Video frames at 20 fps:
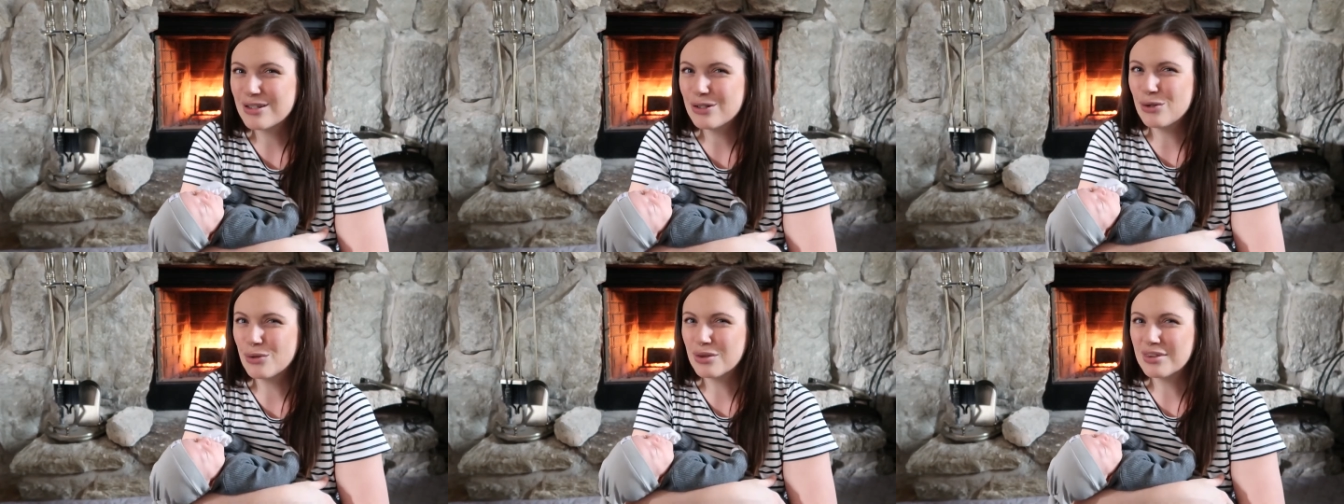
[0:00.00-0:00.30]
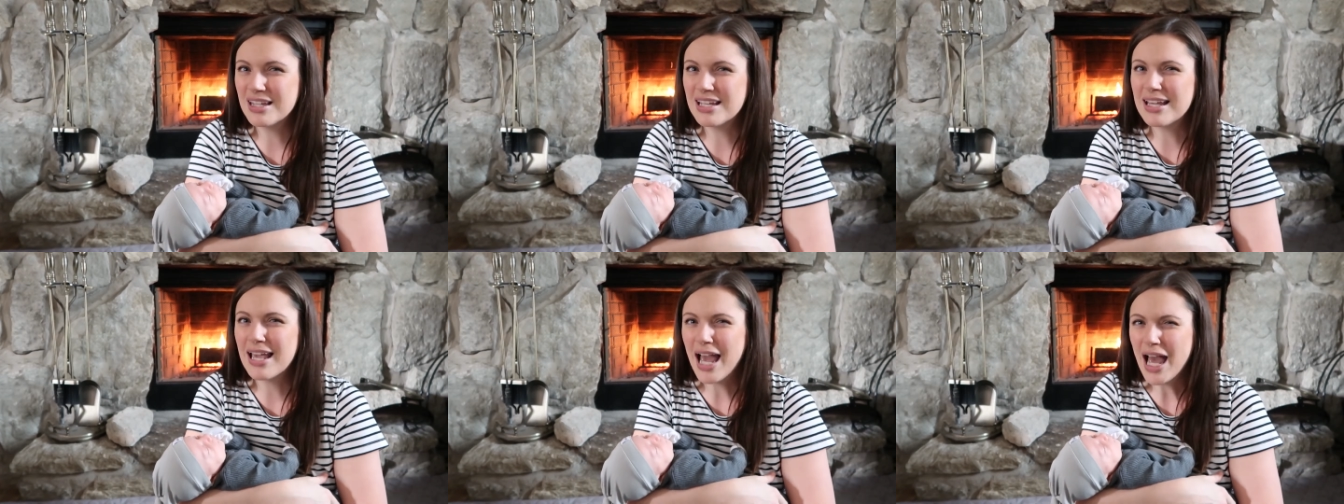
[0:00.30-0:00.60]
you
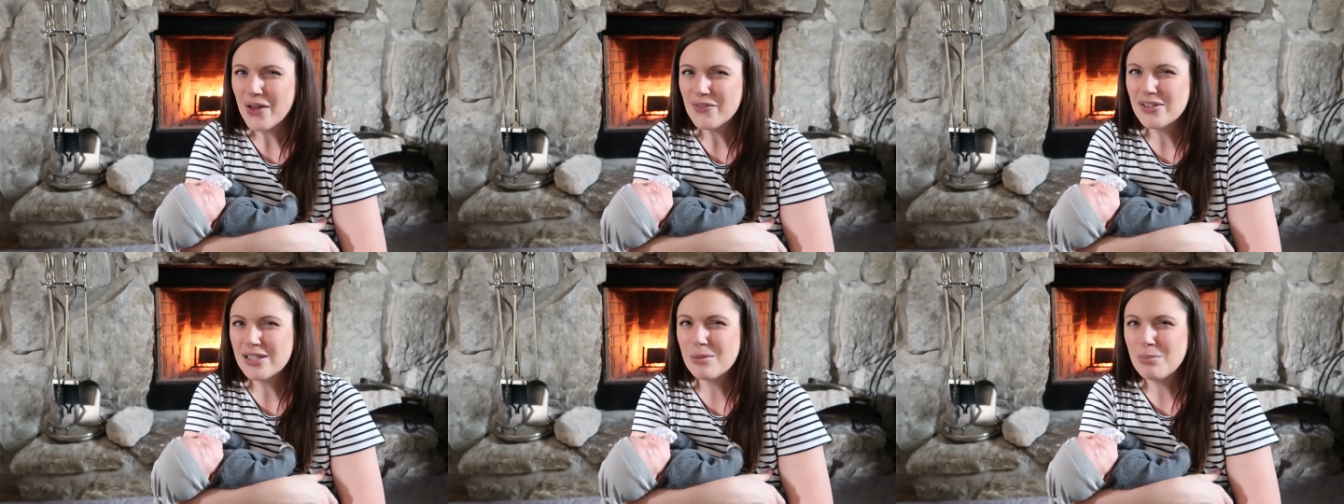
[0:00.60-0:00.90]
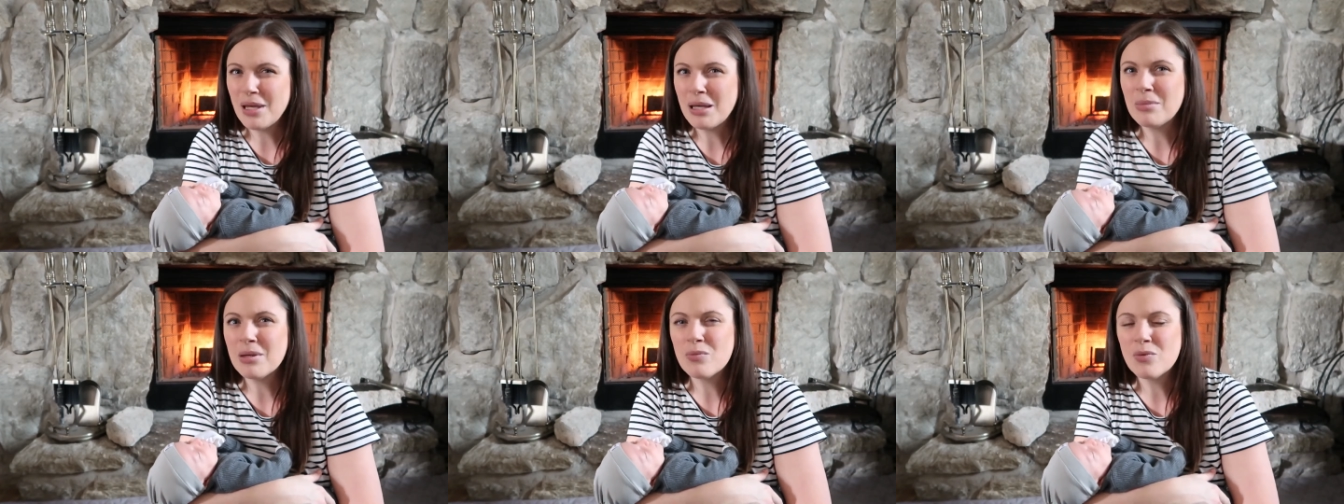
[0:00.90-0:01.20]
think having a
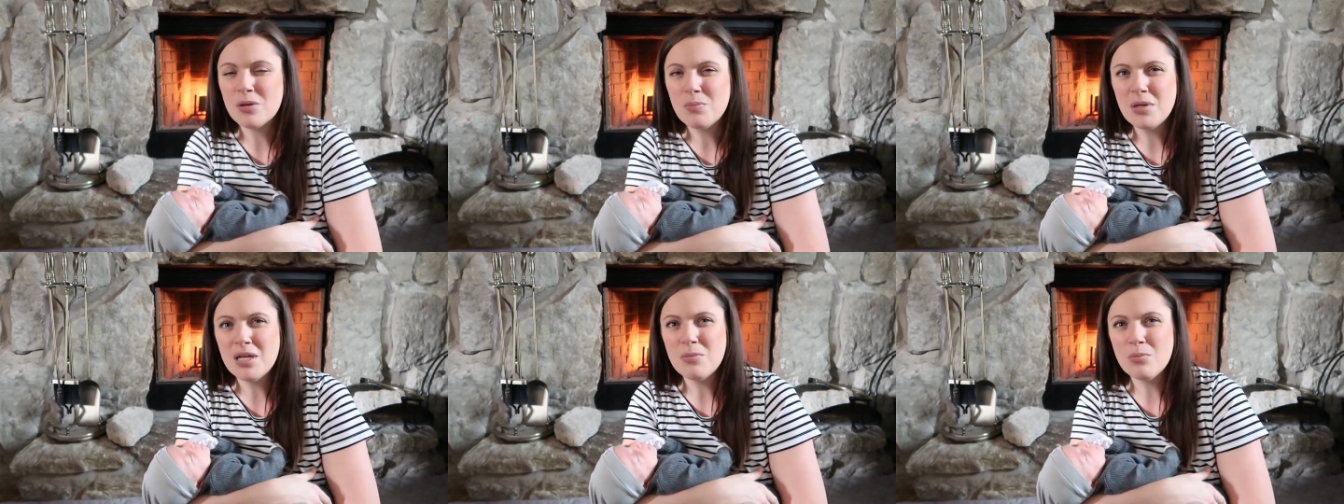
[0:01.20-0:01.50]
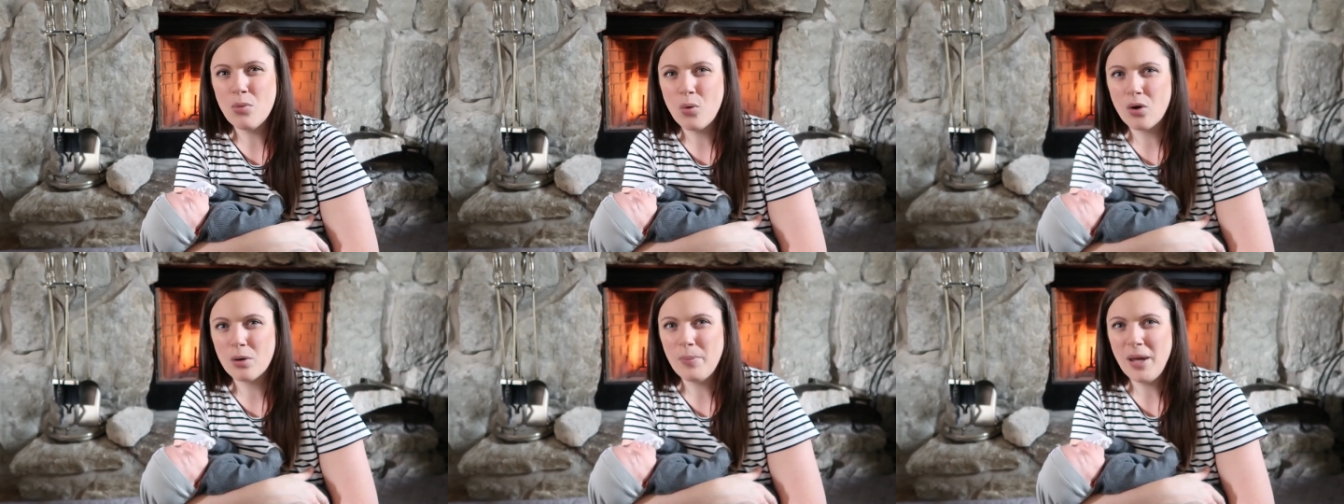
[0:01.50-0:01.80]
baby would be
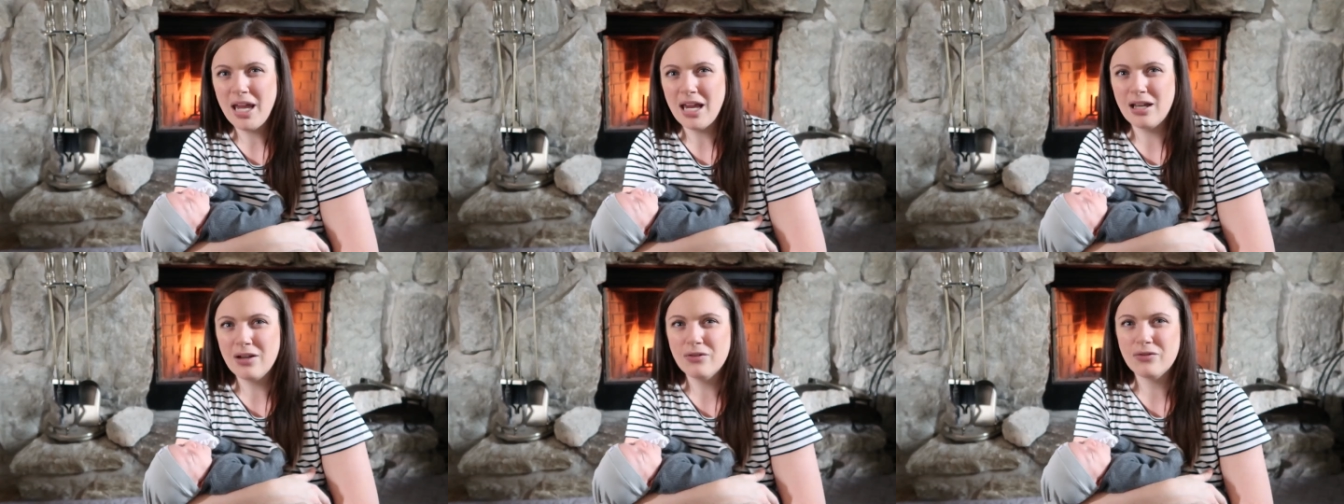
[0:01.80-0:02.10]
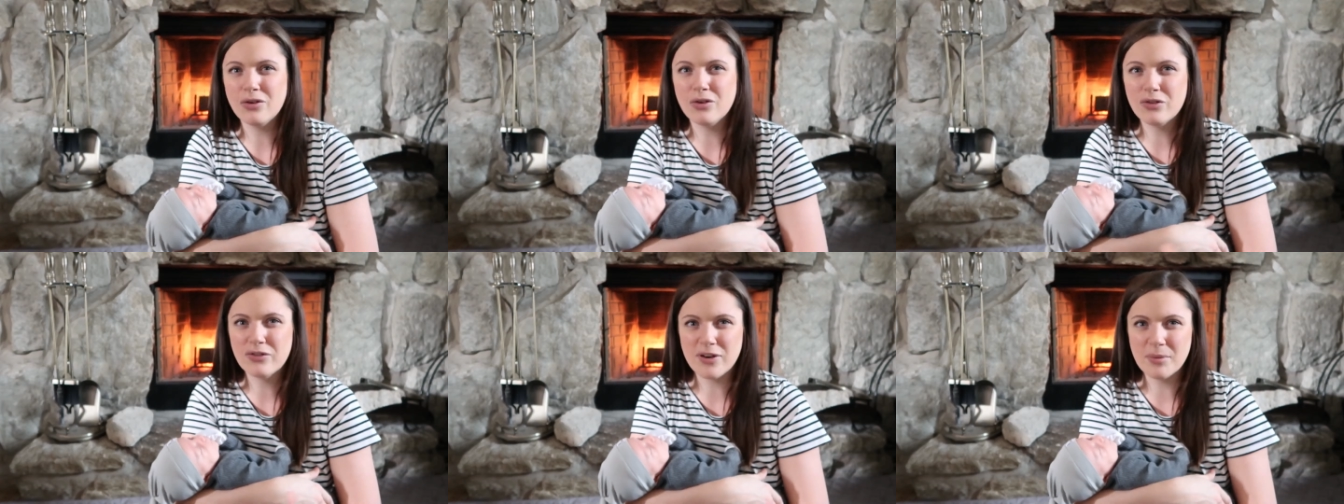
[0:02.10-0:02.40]
more
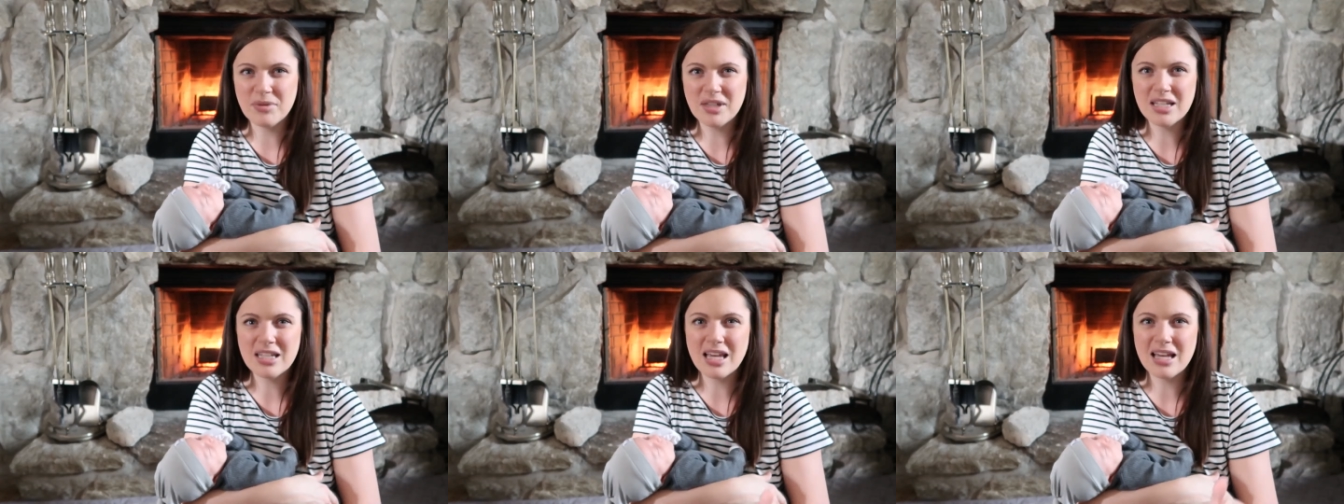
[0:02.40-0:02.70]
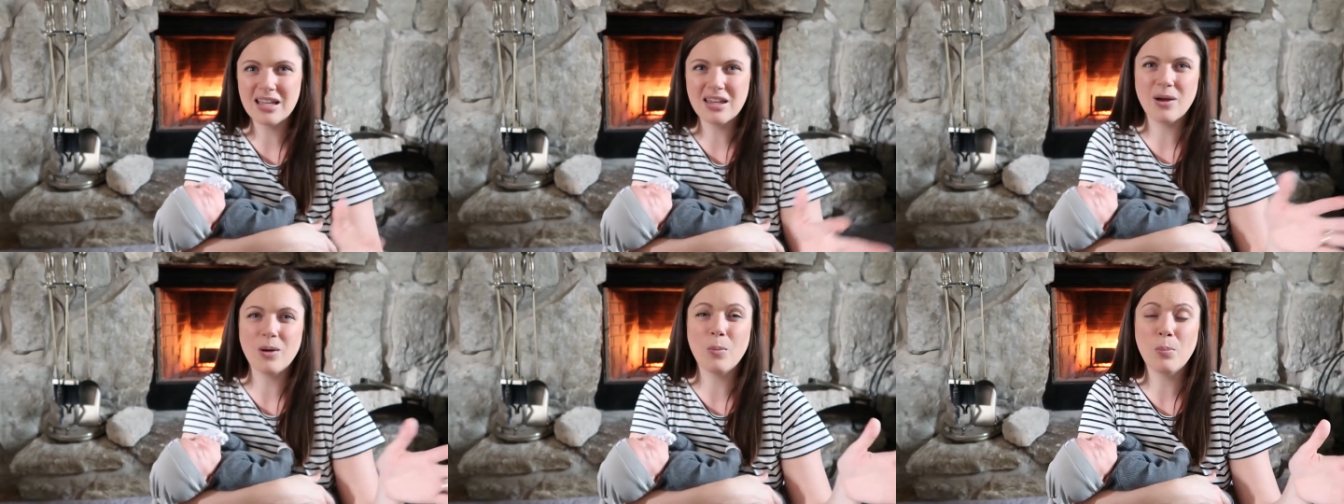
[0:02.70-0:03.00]
painful from the
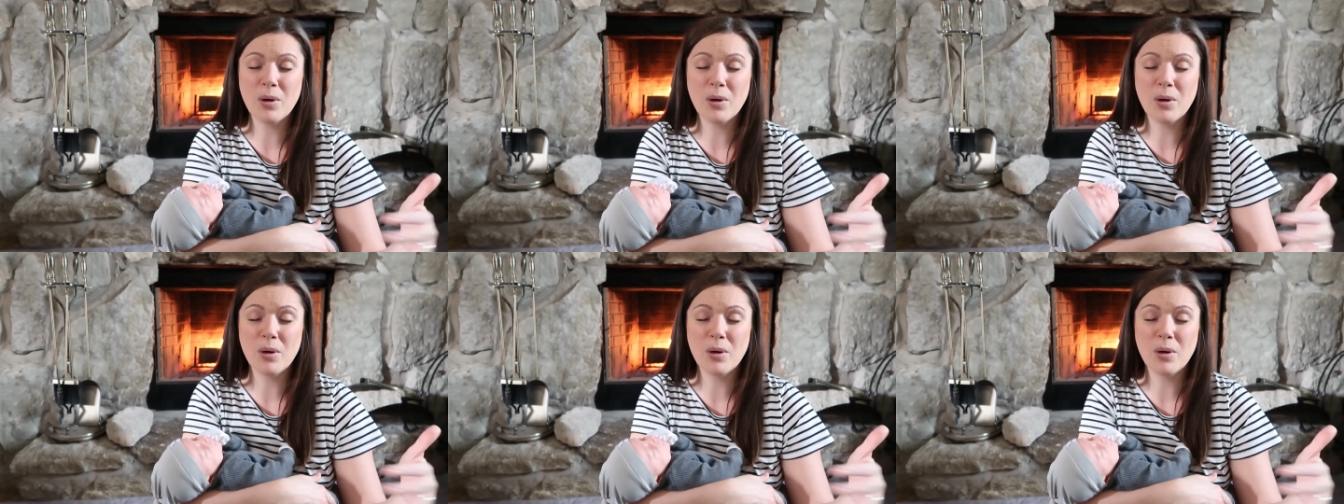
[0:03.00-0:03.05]
get-go,